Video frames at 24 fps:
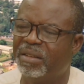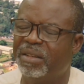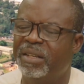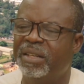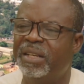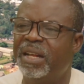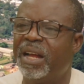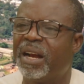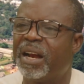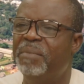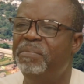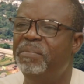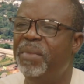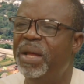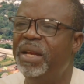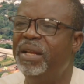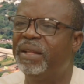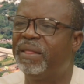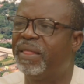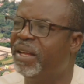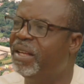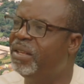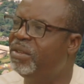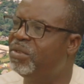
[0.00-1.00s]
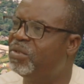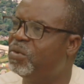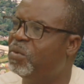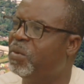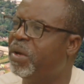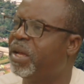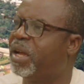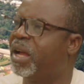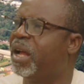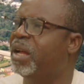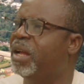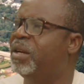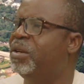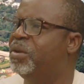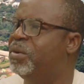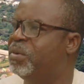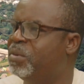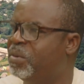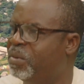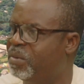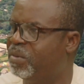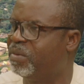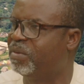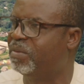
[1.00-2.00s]
there are many things we can
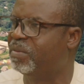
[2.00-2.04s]
do